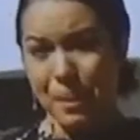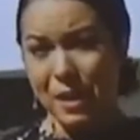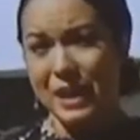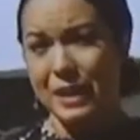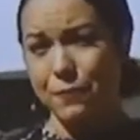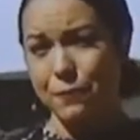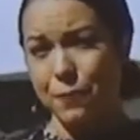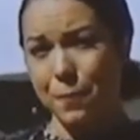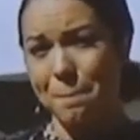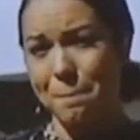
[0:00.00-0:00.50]
money
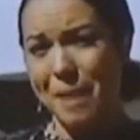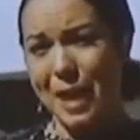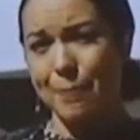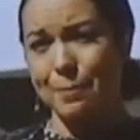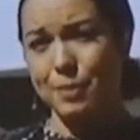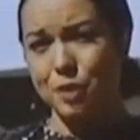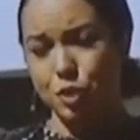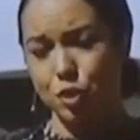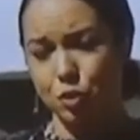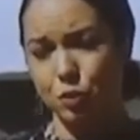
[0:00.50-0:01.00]
from
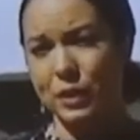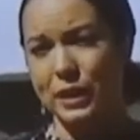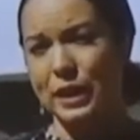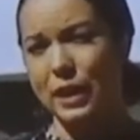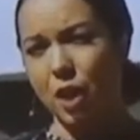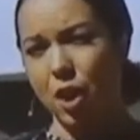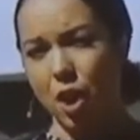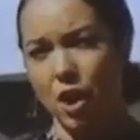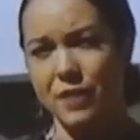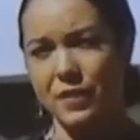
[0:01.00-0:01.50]
MAPS 3
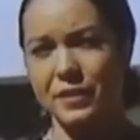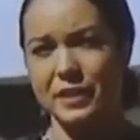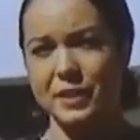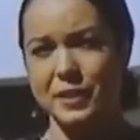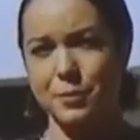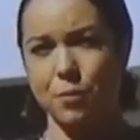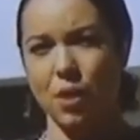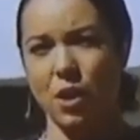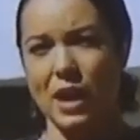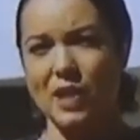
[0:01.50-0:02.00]
on this
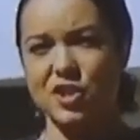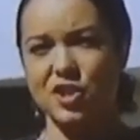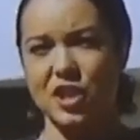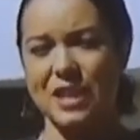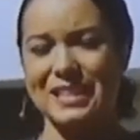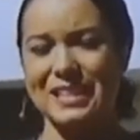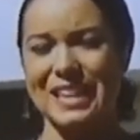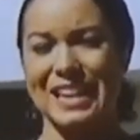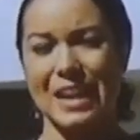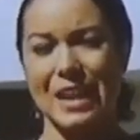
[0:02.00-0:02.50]

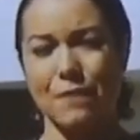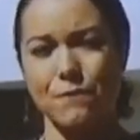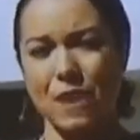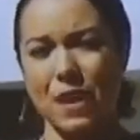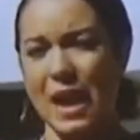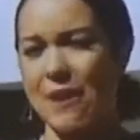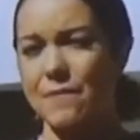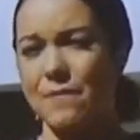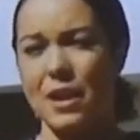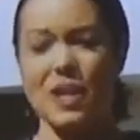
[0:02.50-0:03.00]
project, and at
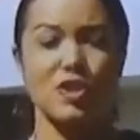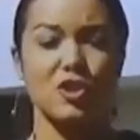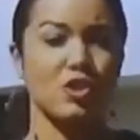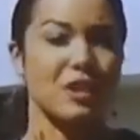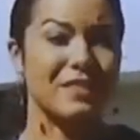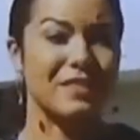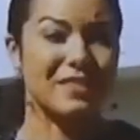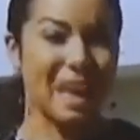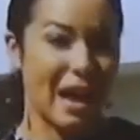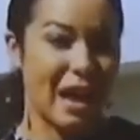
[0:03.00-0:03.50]

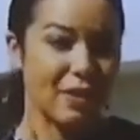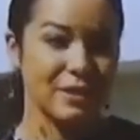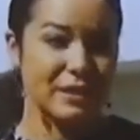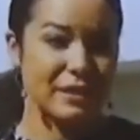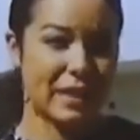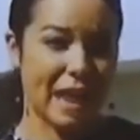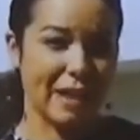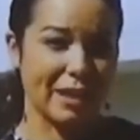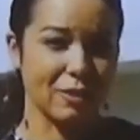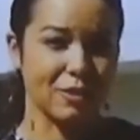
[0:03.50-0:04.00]

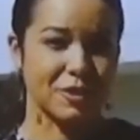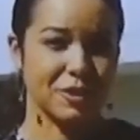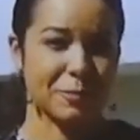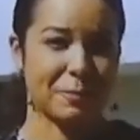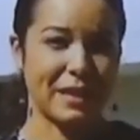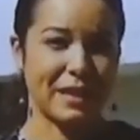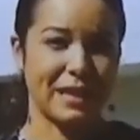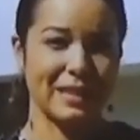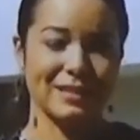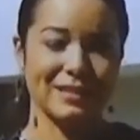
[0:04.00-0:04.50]
$500,000
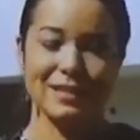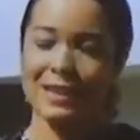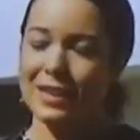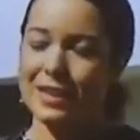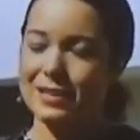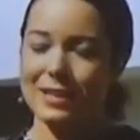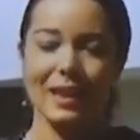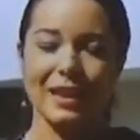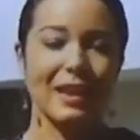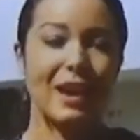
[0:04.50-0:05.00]

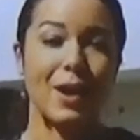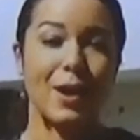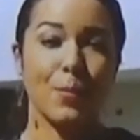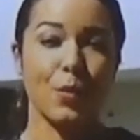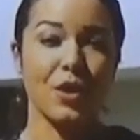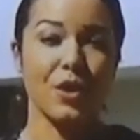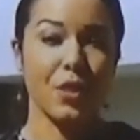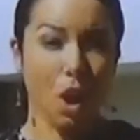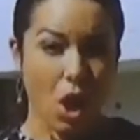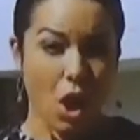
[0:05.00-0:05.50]
apiece, they come
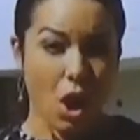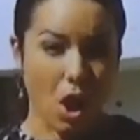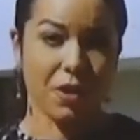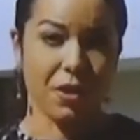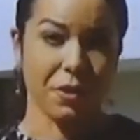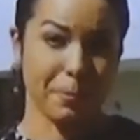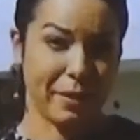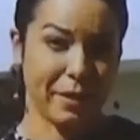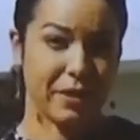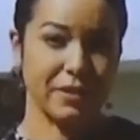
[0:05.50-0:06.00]
with all
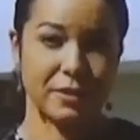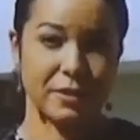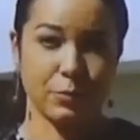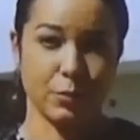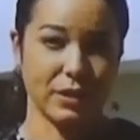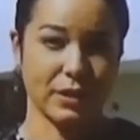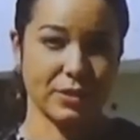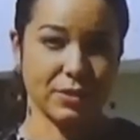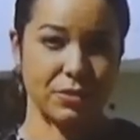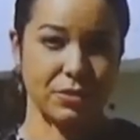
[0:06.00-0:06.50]
the bells and
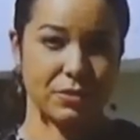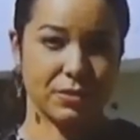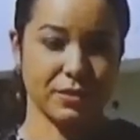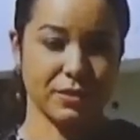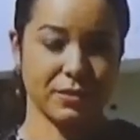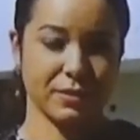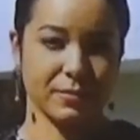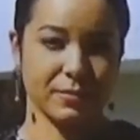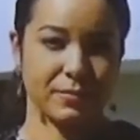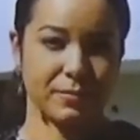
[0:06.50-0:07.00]
whistles.
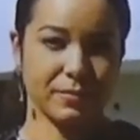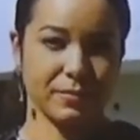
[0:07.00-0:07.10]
